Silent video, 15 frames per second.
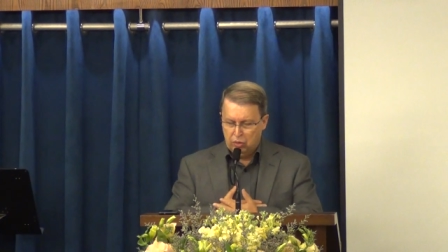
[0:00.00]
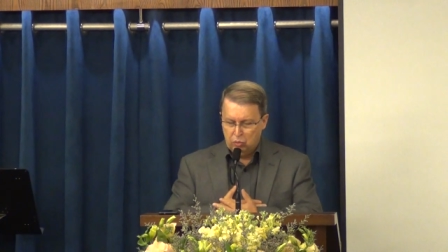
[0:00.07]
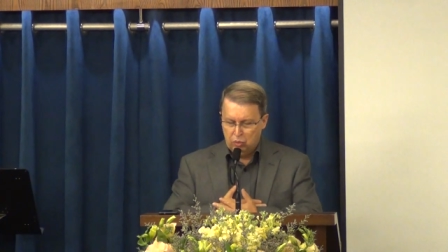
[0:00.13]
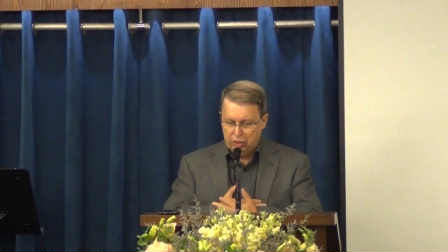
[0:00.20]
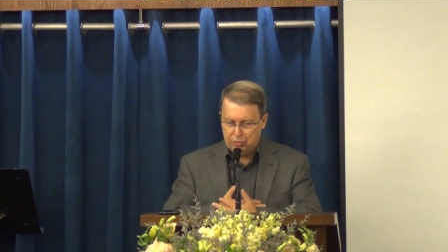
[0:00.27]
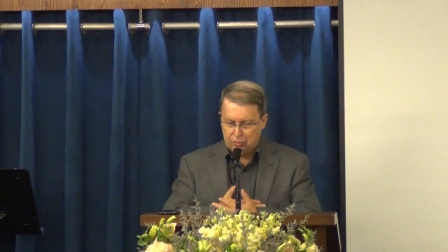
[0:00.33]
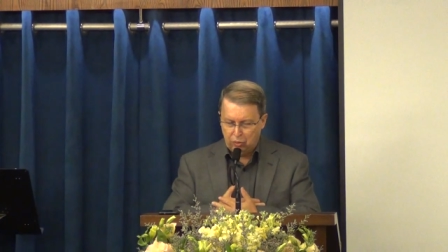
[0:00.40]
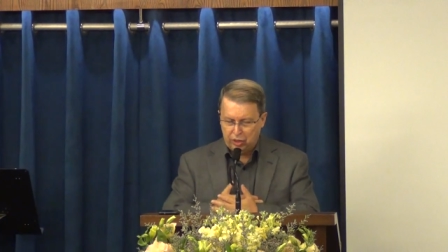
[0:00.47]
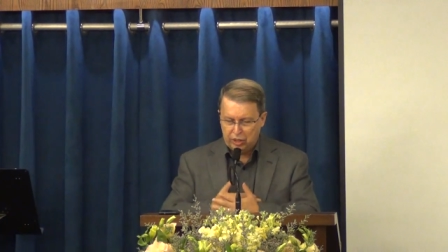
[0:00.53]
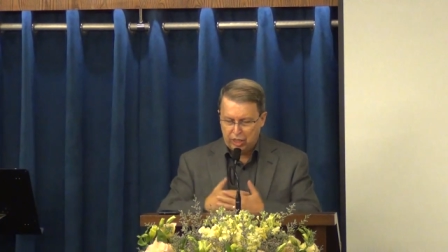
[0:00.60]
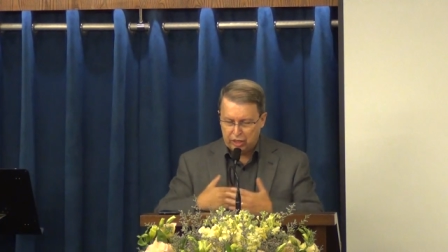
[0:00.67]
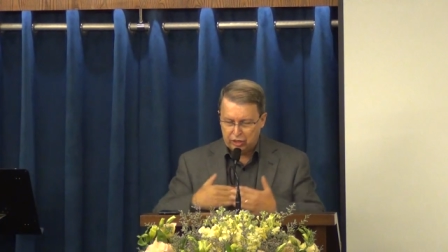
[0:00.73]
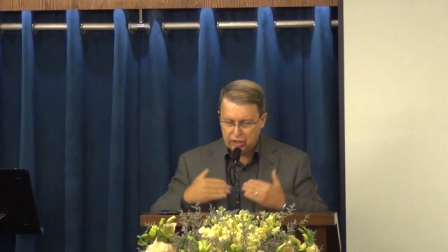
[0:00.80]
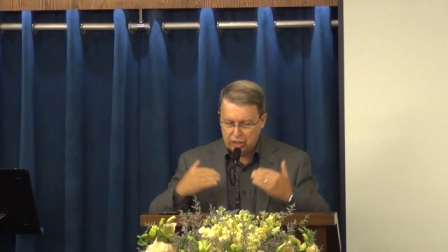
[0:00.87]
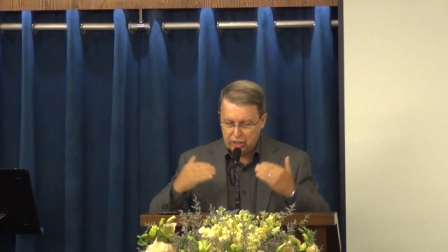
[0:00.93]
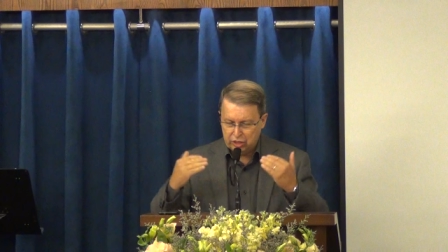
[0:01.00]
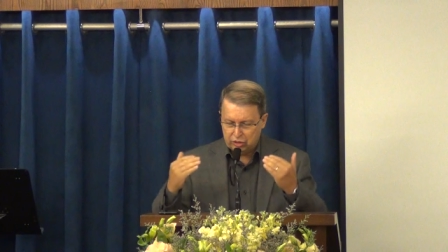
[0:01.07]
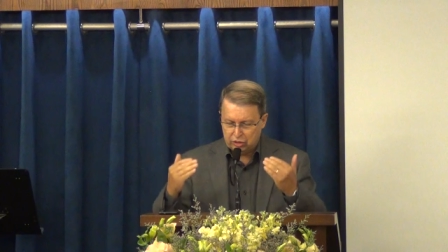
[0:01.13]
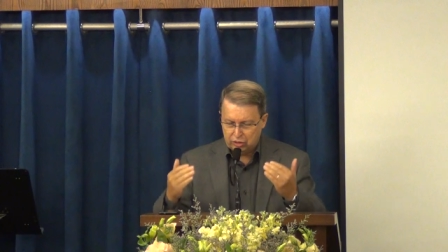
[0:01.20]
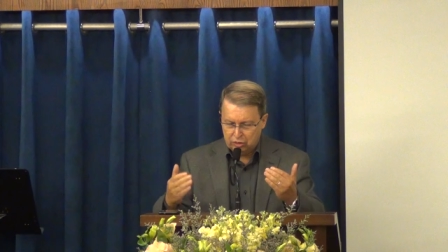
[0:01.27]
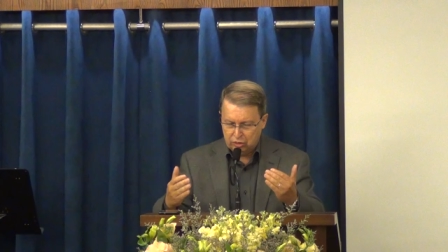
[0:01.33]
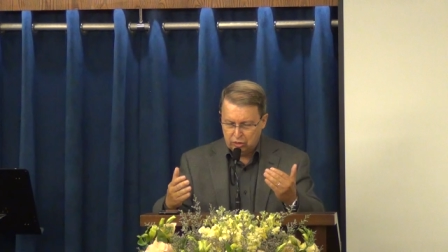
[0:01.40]
We pray that He
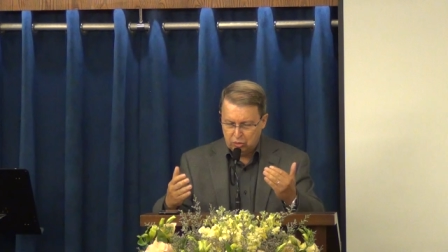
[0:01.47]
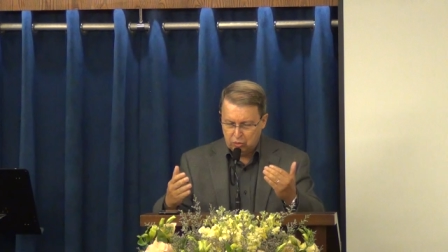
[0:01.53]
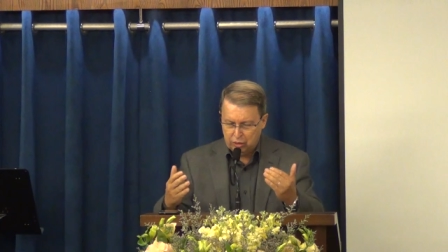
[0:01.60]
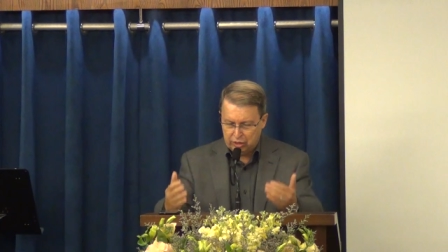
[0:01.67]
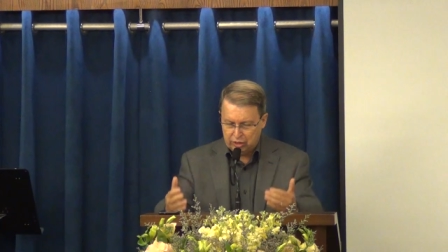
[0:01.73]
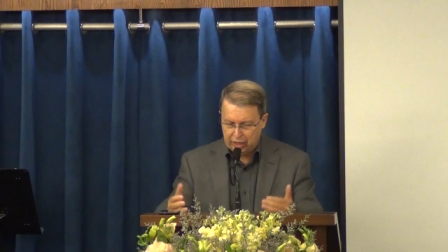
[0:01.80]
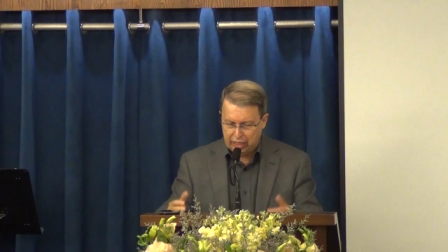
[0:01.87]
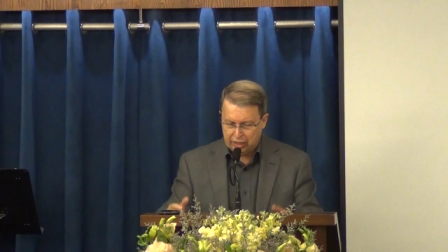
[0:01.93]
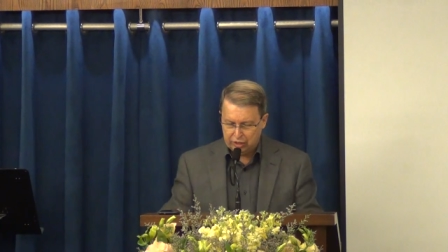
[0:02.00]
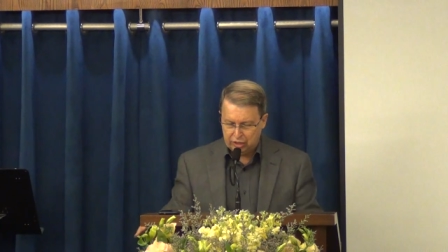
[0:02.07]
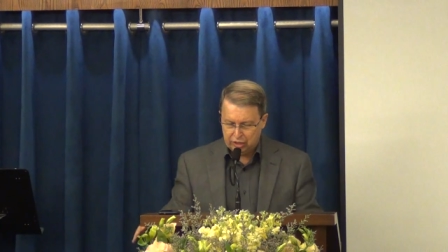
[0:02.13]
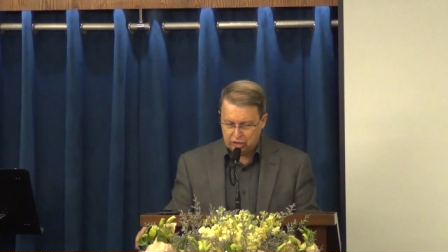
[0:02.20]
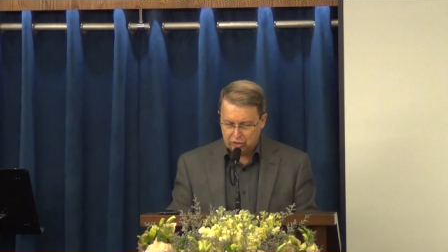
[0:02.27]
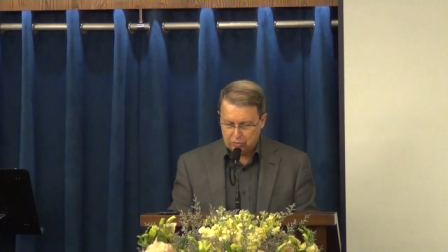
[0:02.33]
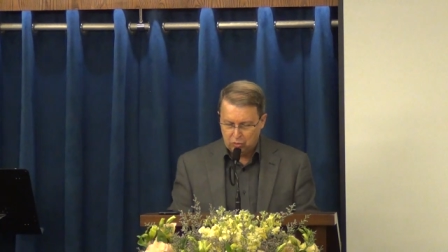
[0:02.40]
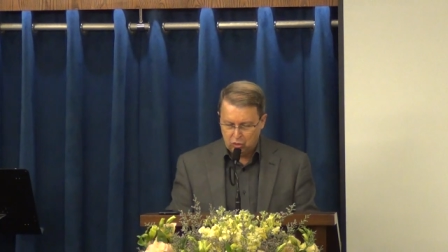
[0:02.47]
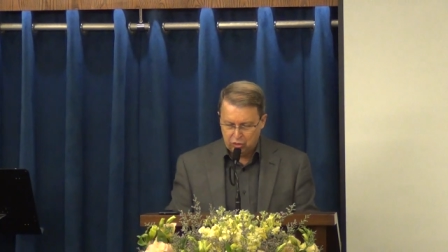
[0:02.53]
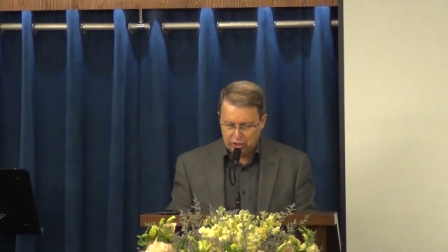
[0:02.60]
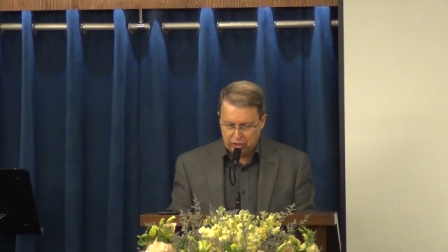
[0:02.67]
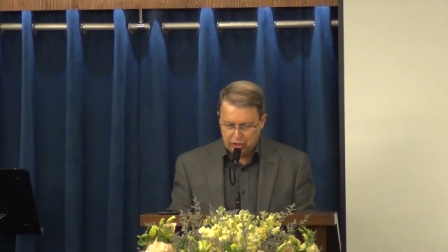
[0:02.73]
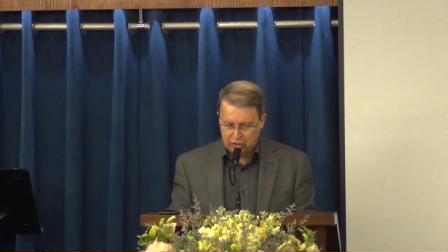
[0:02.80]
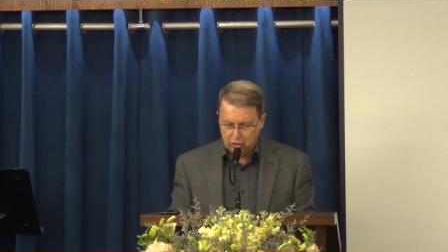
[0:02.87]
is doing that this
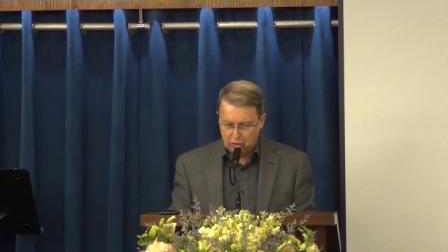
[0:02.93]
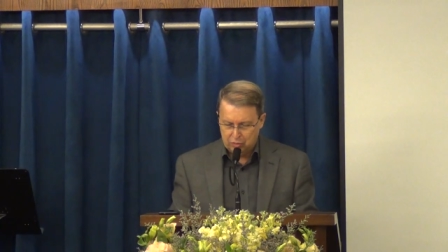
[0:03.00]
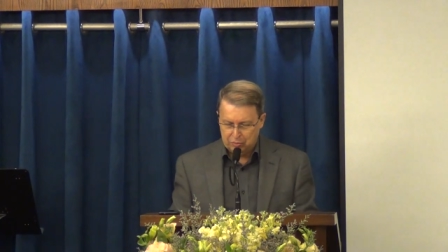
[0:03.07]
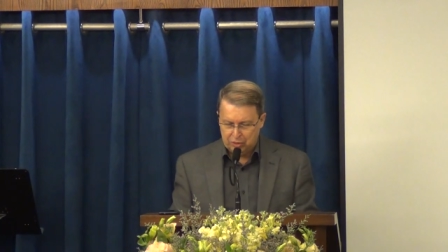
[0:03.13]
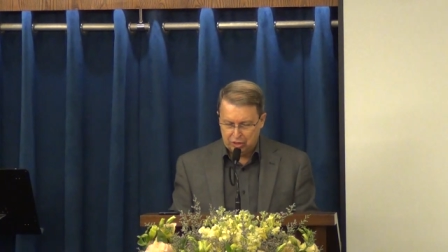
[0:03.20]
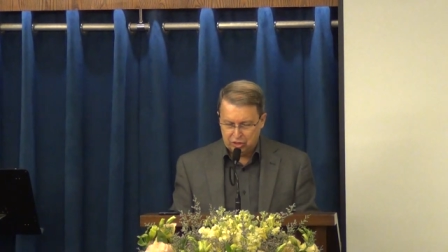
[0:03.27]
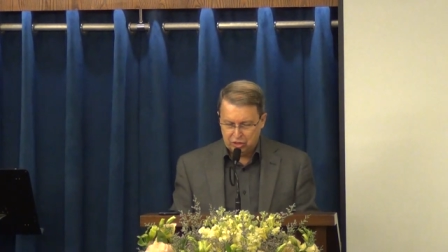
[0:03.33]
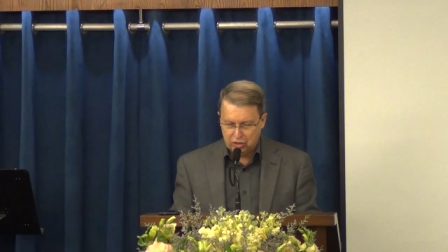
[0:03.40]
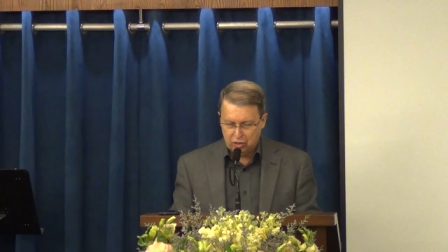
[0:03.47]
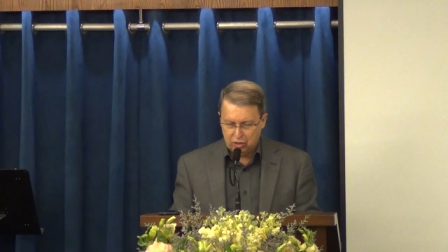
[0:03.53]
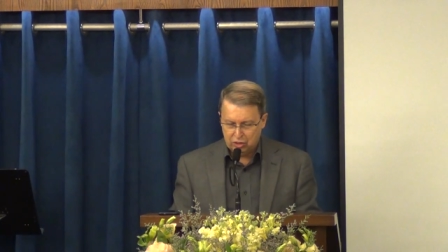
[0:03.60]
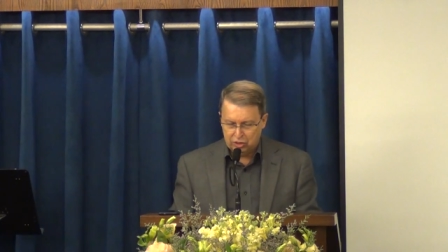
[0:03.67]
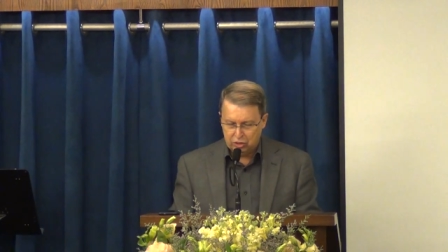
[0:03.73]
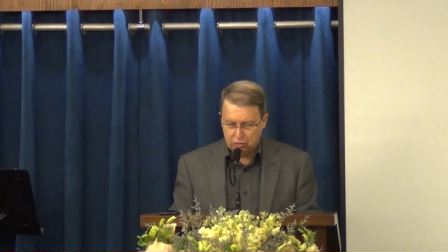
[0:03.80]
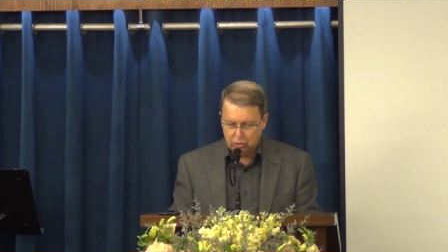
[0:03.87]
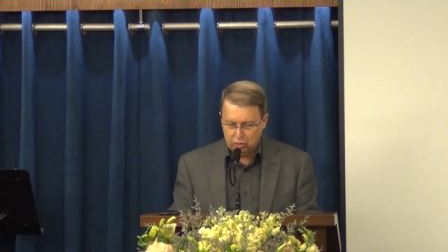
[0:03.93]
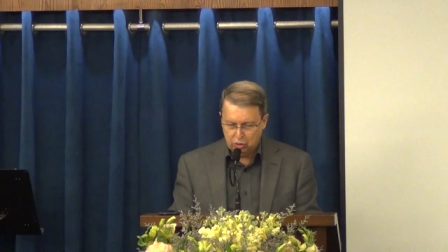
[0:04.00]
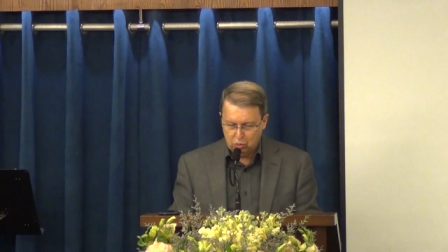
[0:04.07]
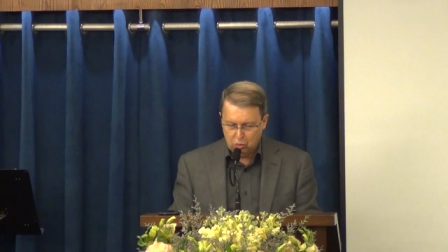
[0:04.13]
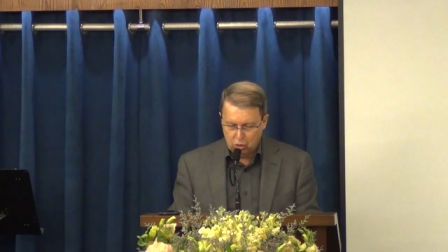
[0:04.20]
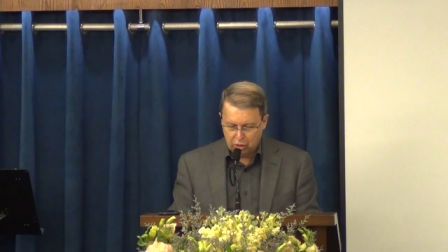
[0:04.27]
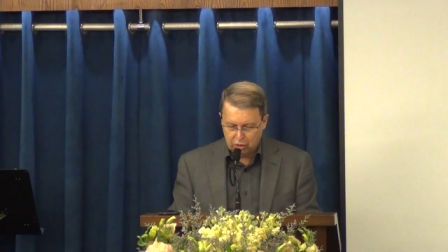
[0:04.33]
morning in our midst, Lord, through
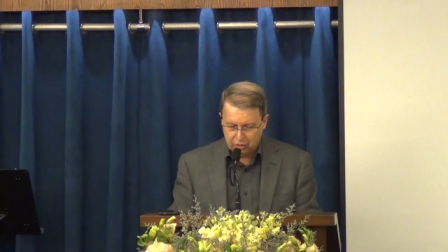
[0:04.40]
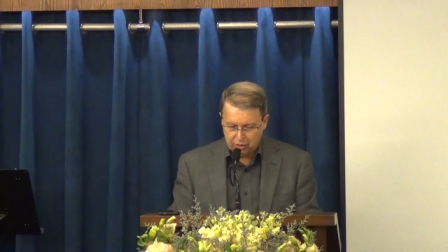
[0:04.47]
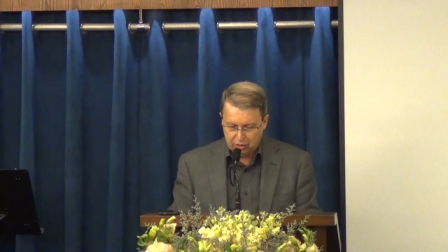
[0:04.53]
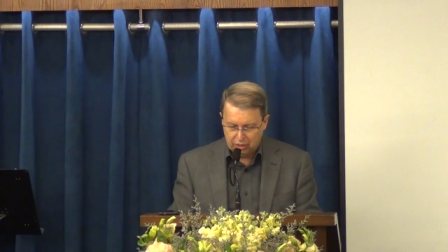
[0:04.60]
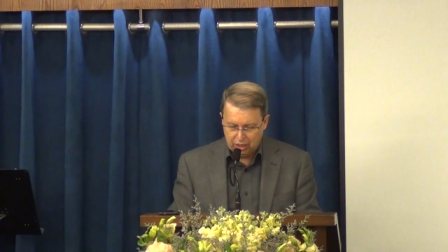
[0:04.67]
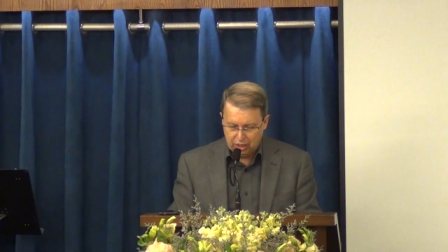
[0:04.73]
your word.